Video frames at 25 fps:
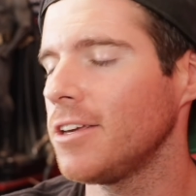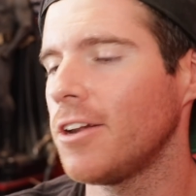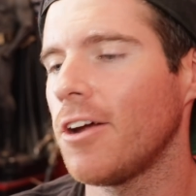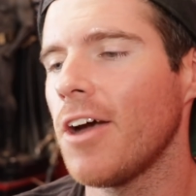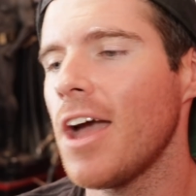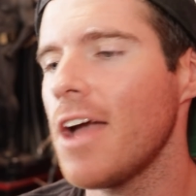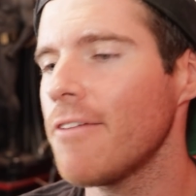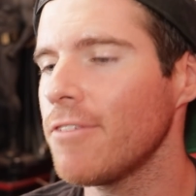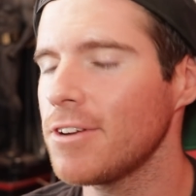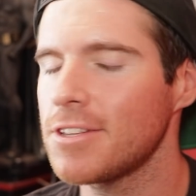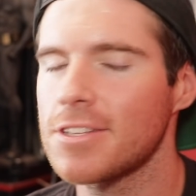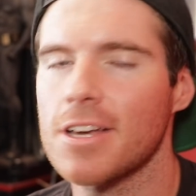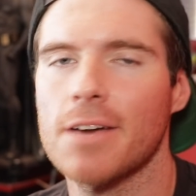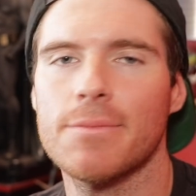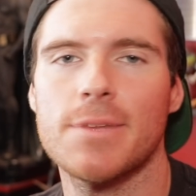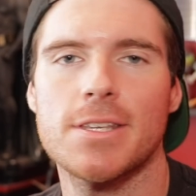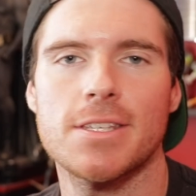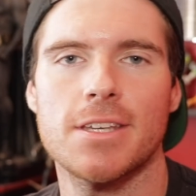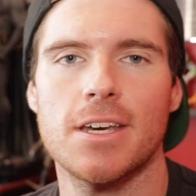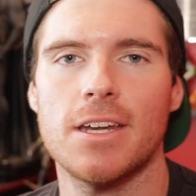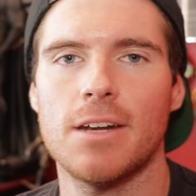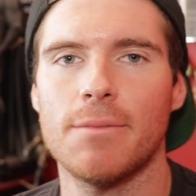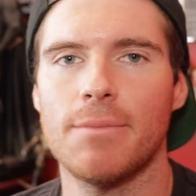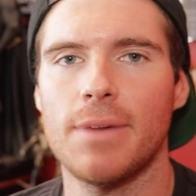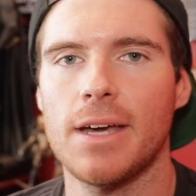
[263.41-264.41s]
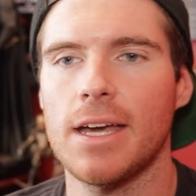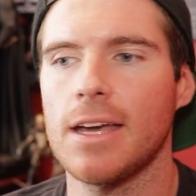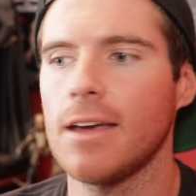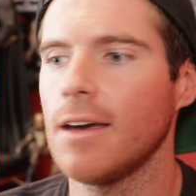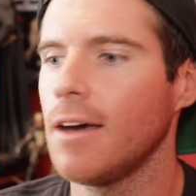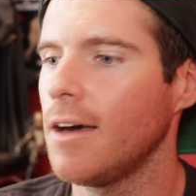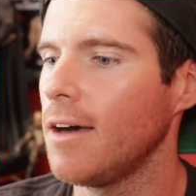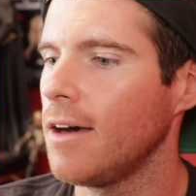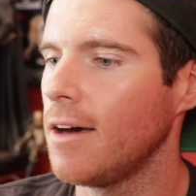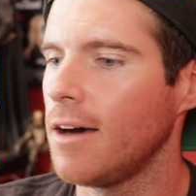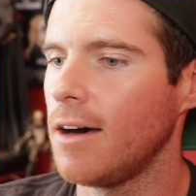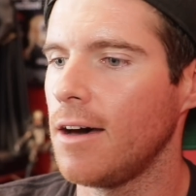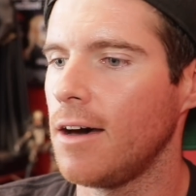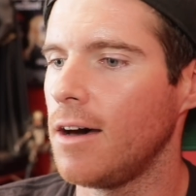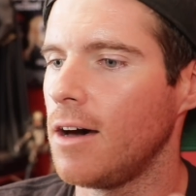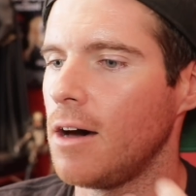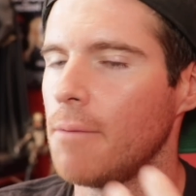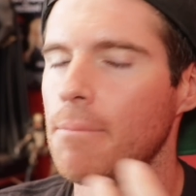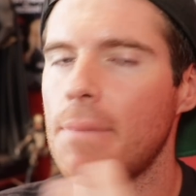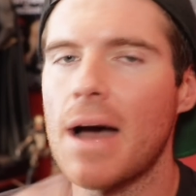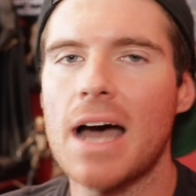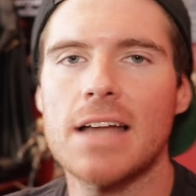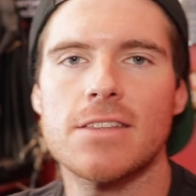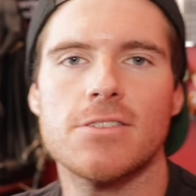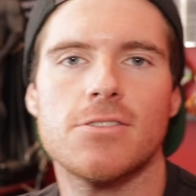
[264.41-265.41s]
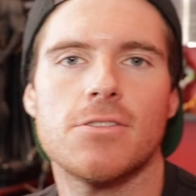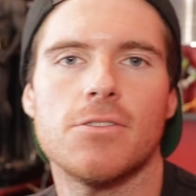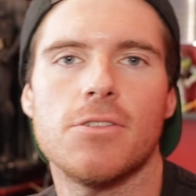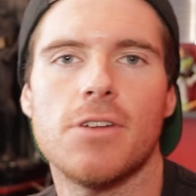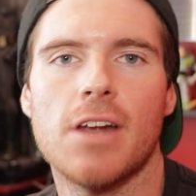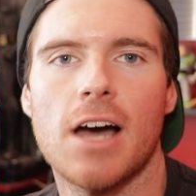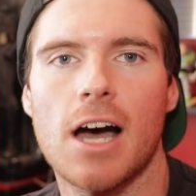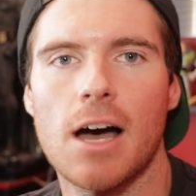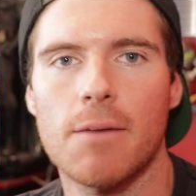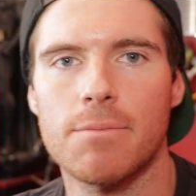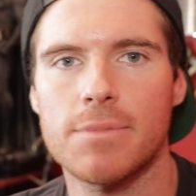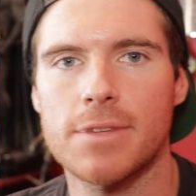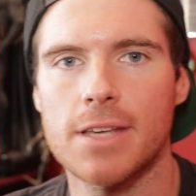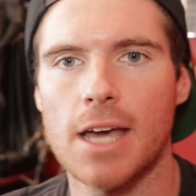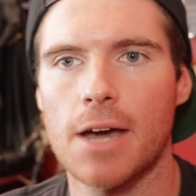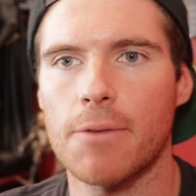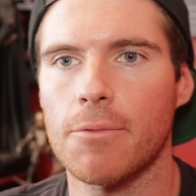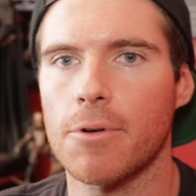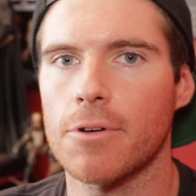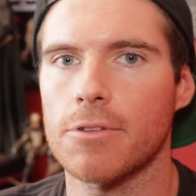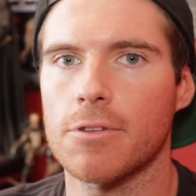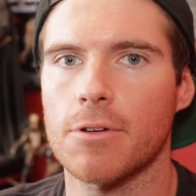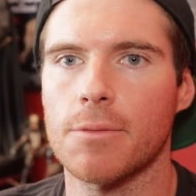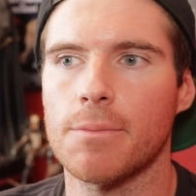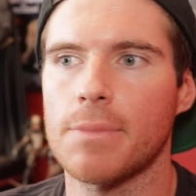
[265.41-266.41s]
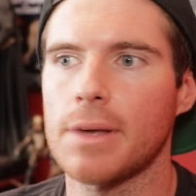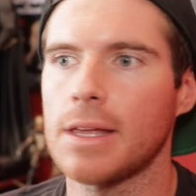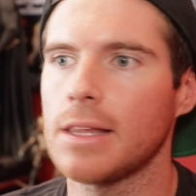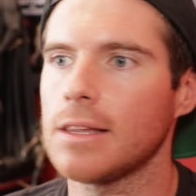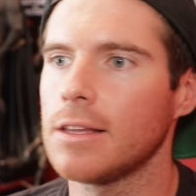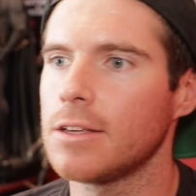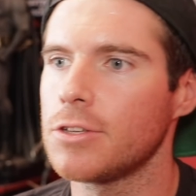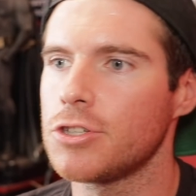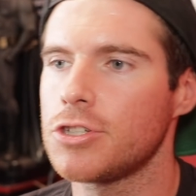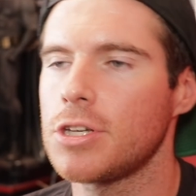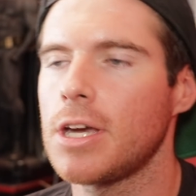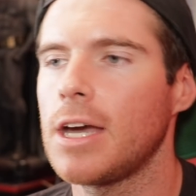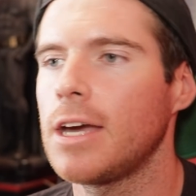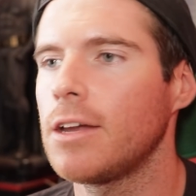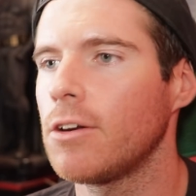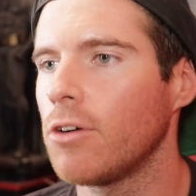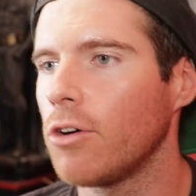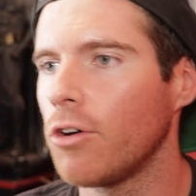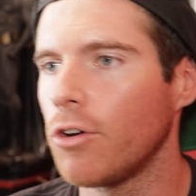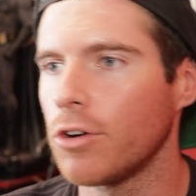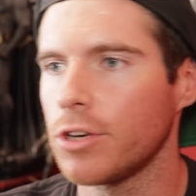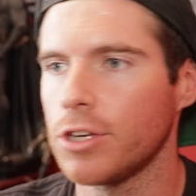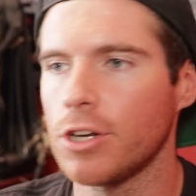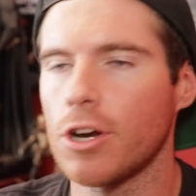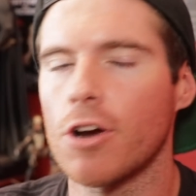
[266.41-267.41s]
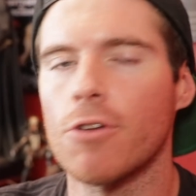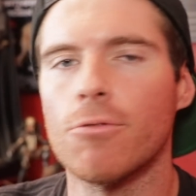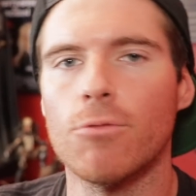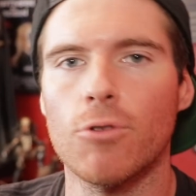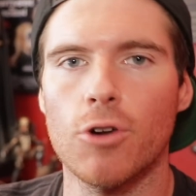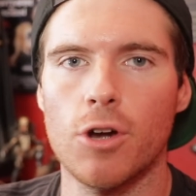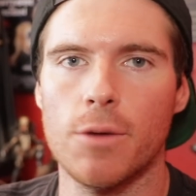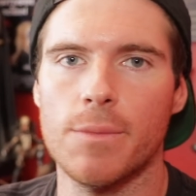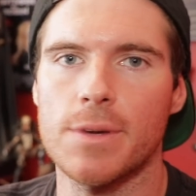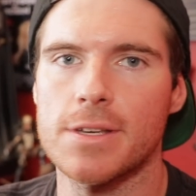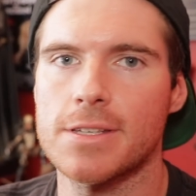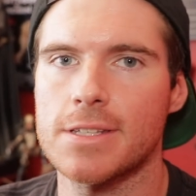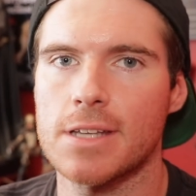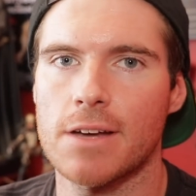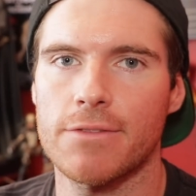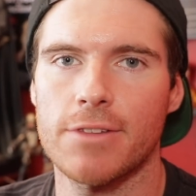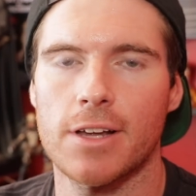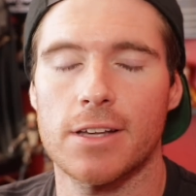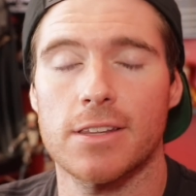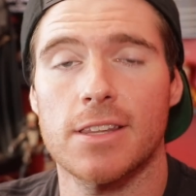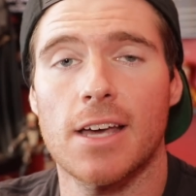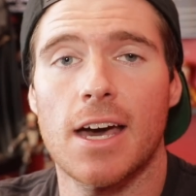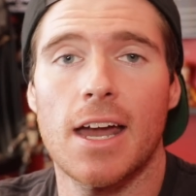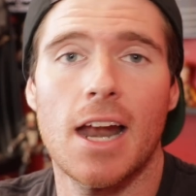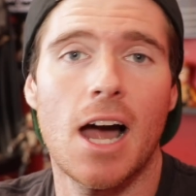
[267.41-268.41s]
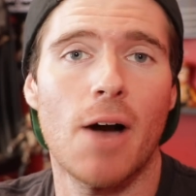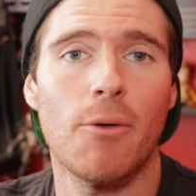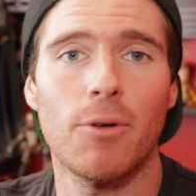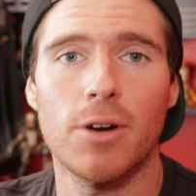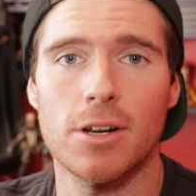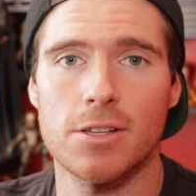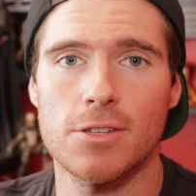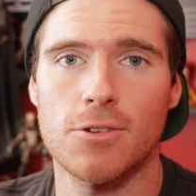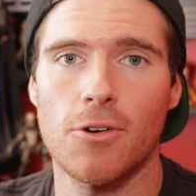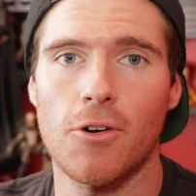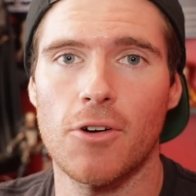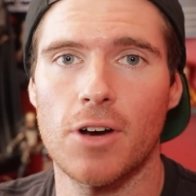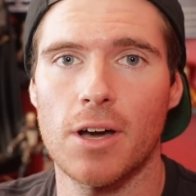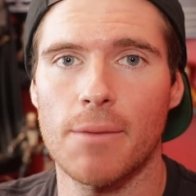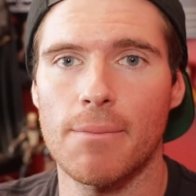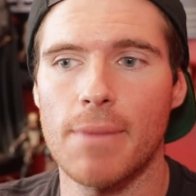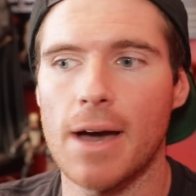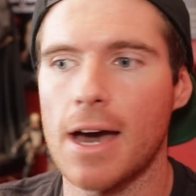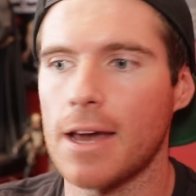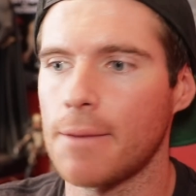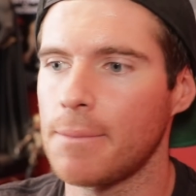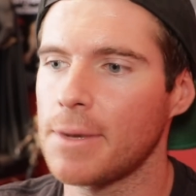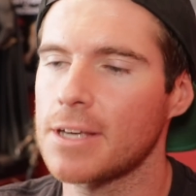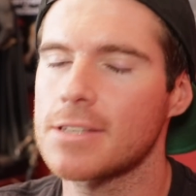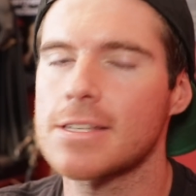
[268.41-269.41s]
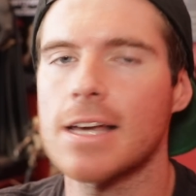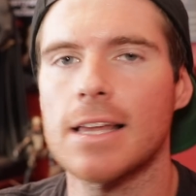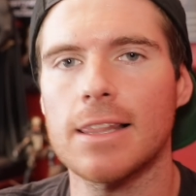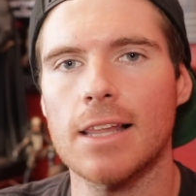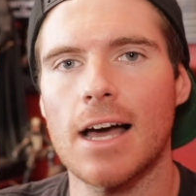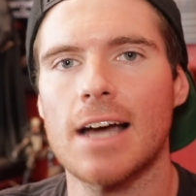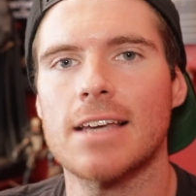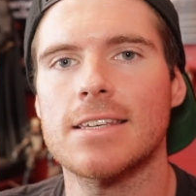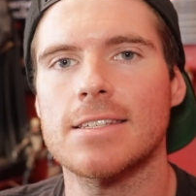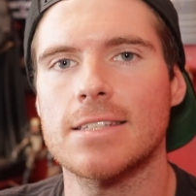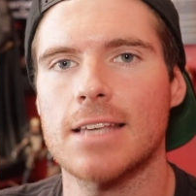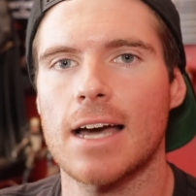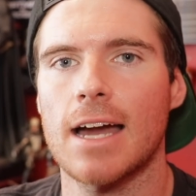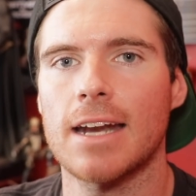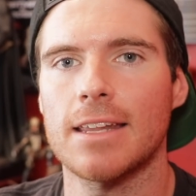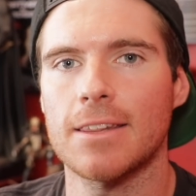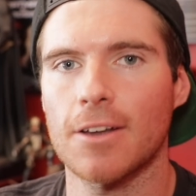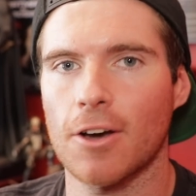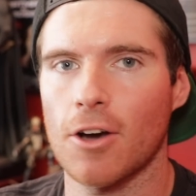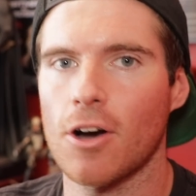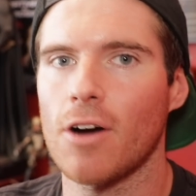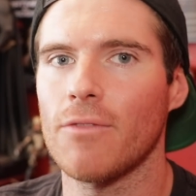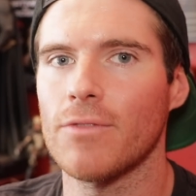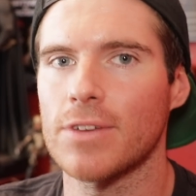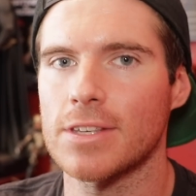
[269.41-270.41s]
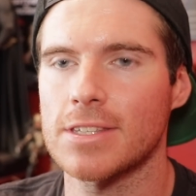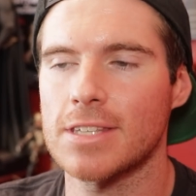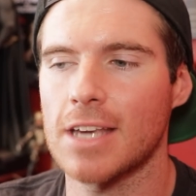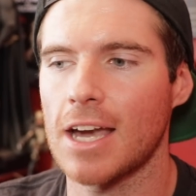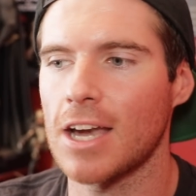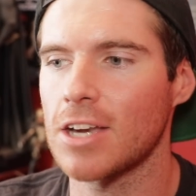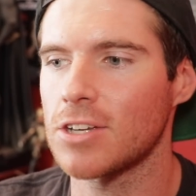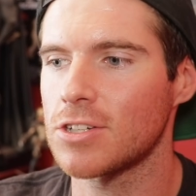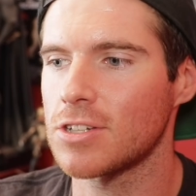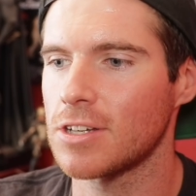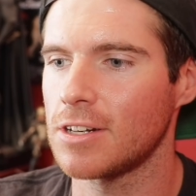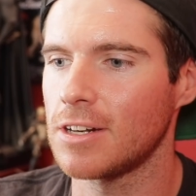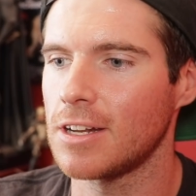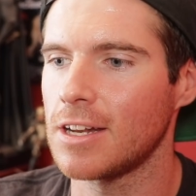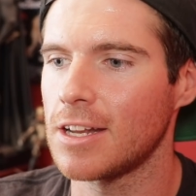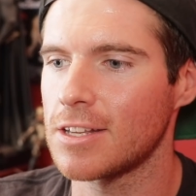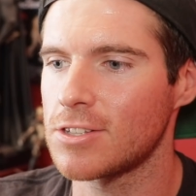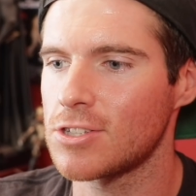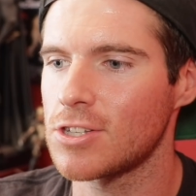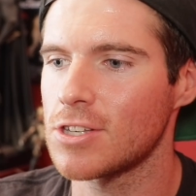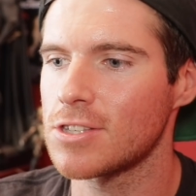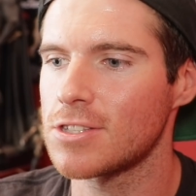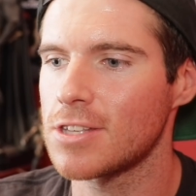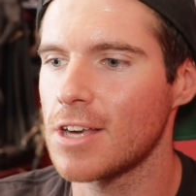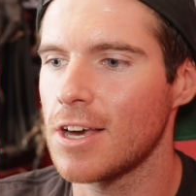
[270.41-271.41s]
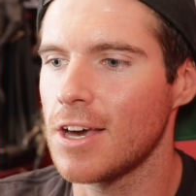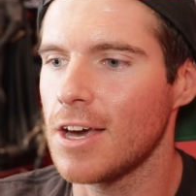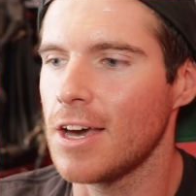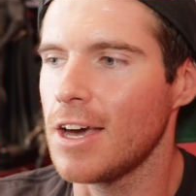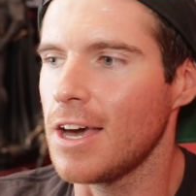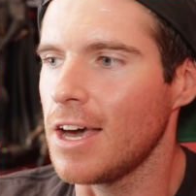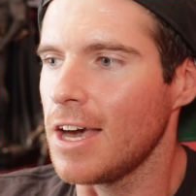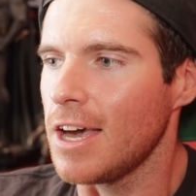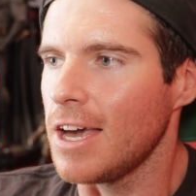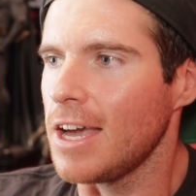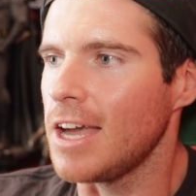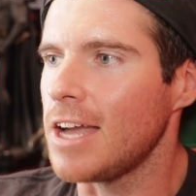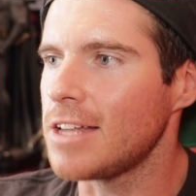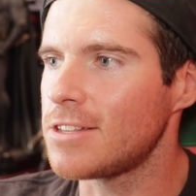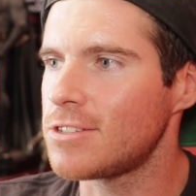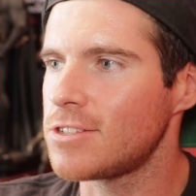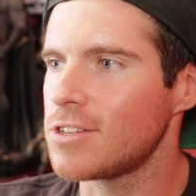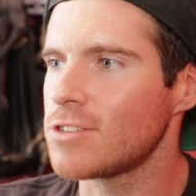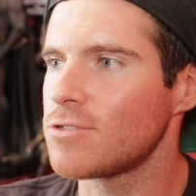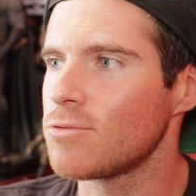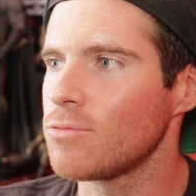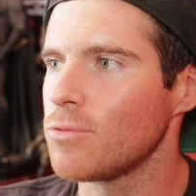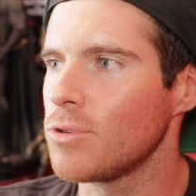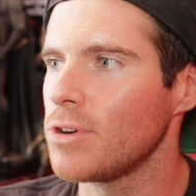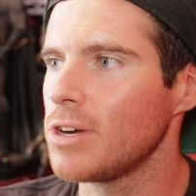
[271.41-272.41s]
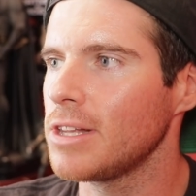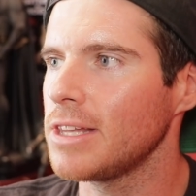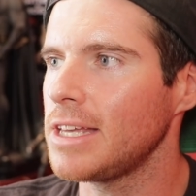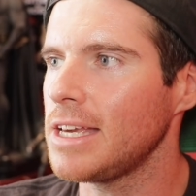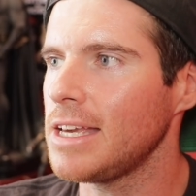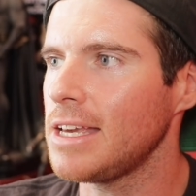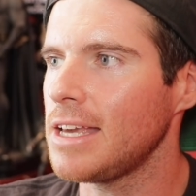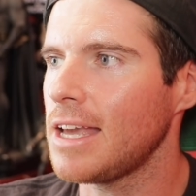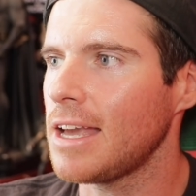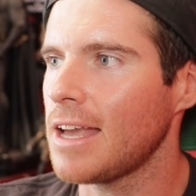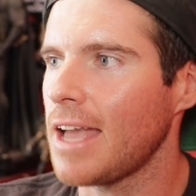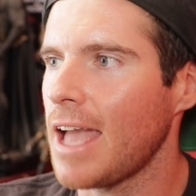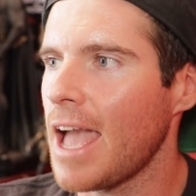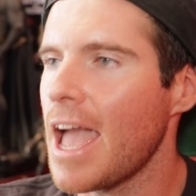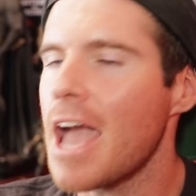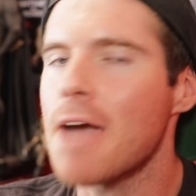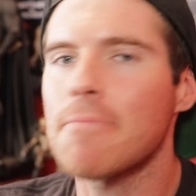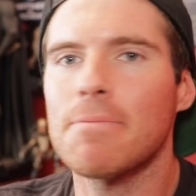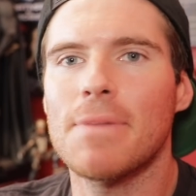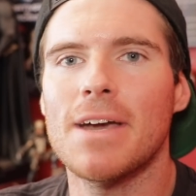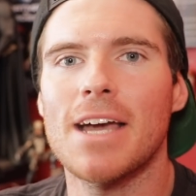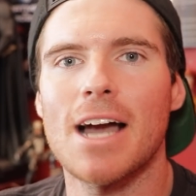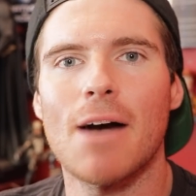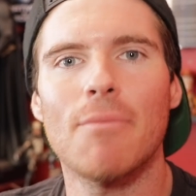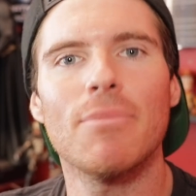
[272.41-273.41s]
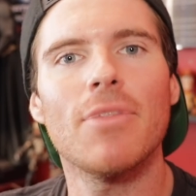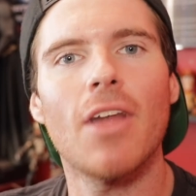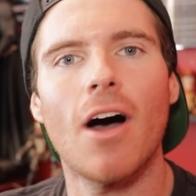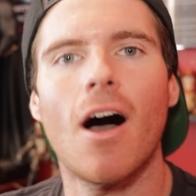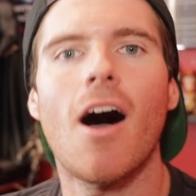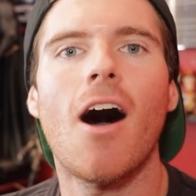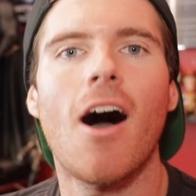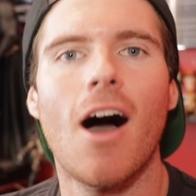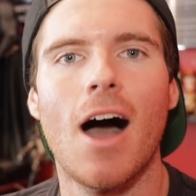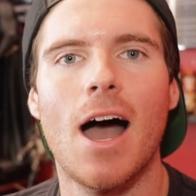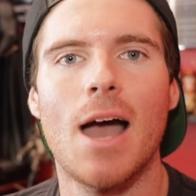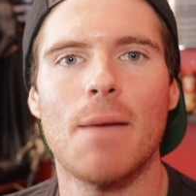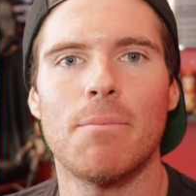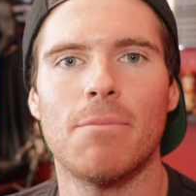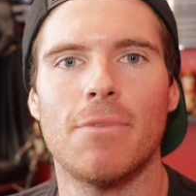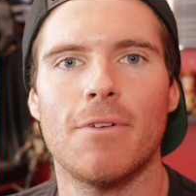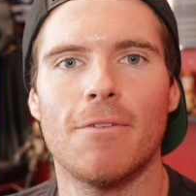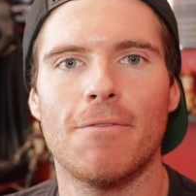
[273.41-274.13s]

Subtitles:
You know, every time there's going to be a Batsuit update, whether it be legit or, you know, rumors, stuff like that, I want to talk about it because I like starting the conversation, and it's just really amping up the hype